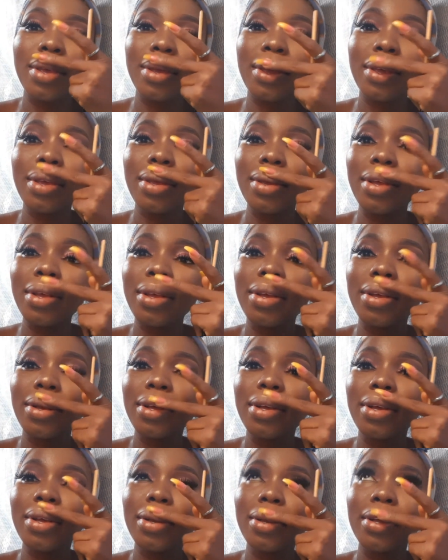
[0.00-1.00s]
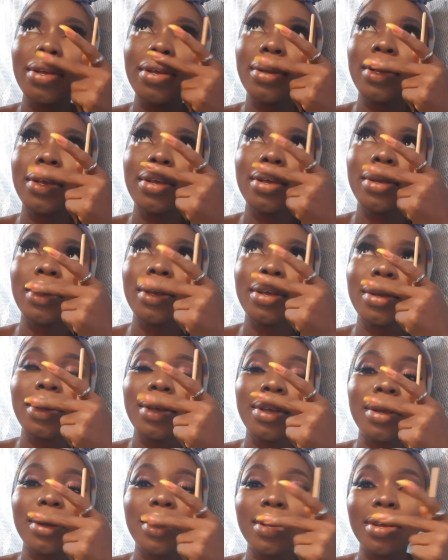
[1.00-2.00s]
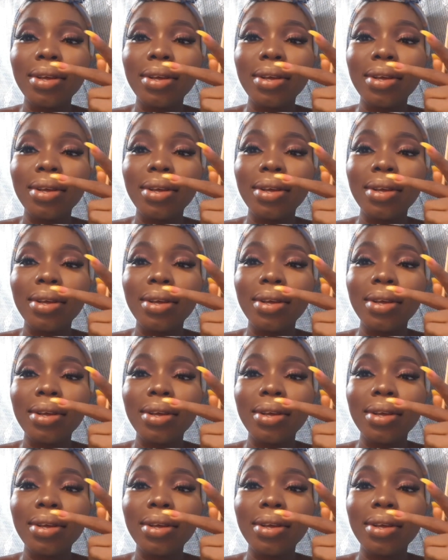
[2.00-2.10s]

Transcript: I blend it in with my finger.